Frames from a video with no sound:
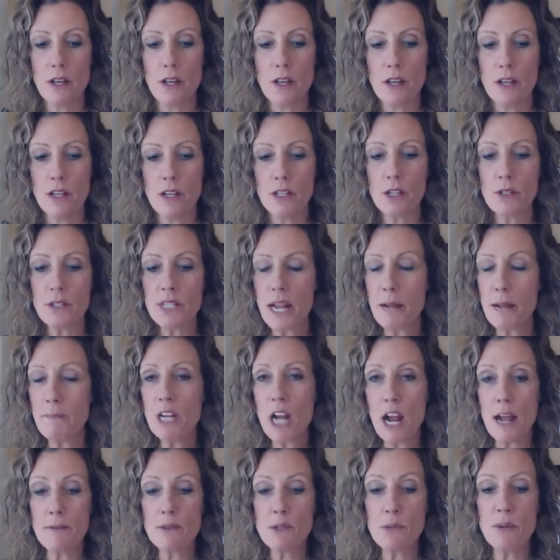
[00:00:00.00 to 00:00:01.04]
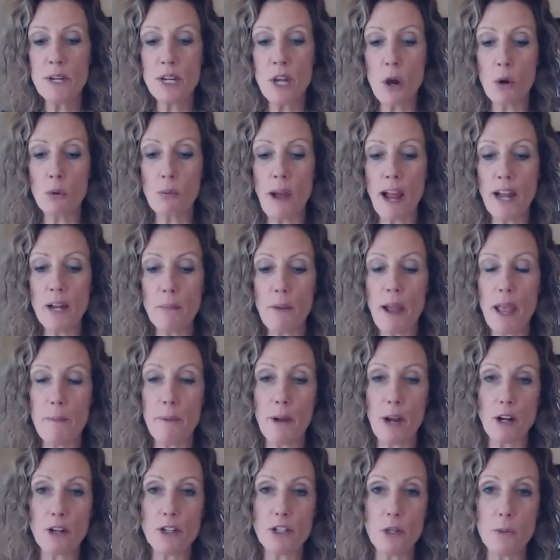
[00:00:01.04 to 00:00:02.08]
So sometimes we know right away about
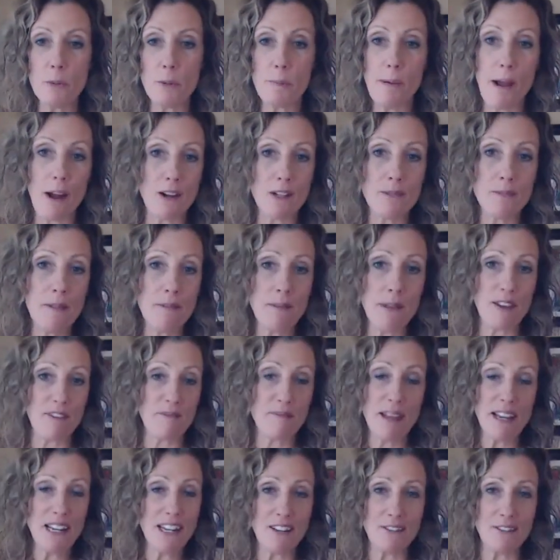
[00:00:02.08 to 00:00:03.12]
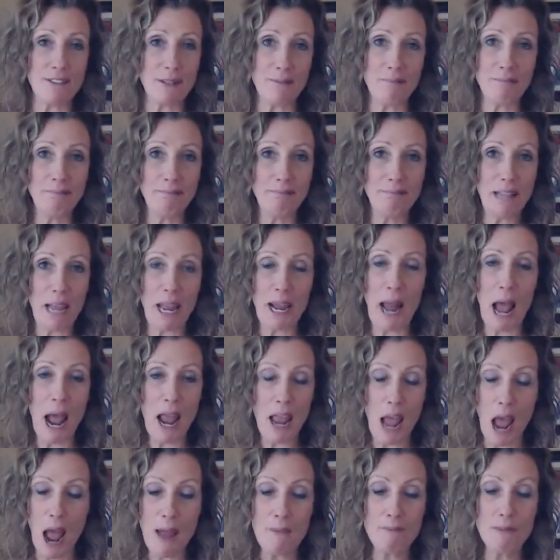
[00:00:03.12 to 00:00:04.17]
our superpowers. Maybe you have many of them. And
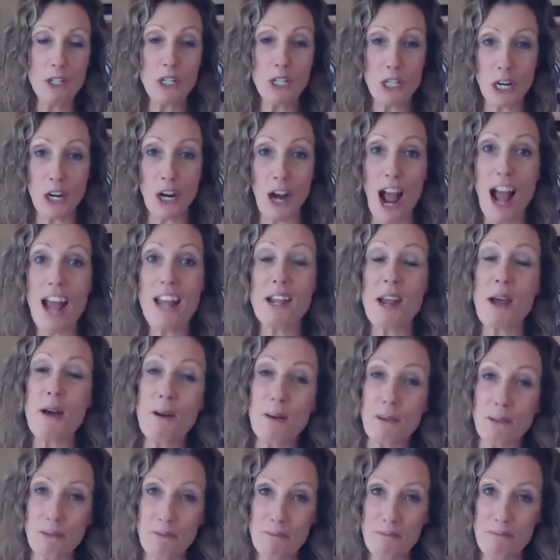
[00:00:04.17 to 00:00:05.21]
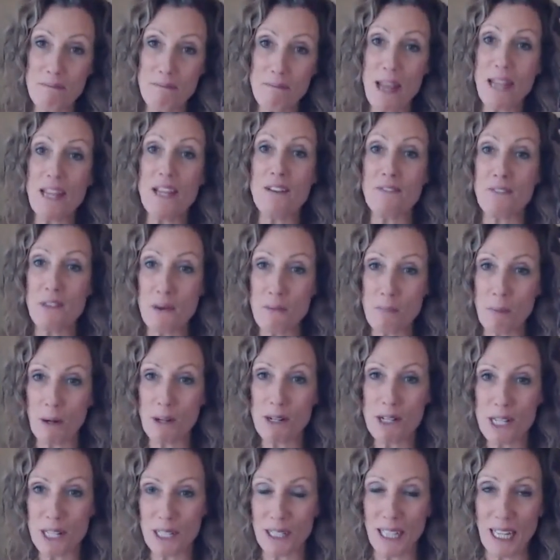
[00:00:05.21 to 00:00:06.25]
I'm sure I know many of you
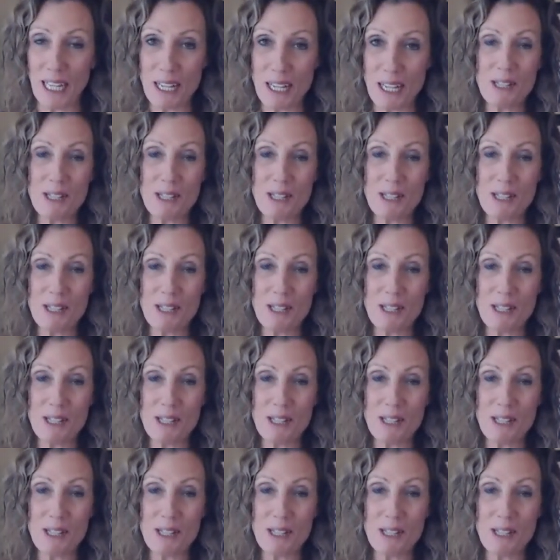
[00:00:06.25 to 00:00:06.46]
personally.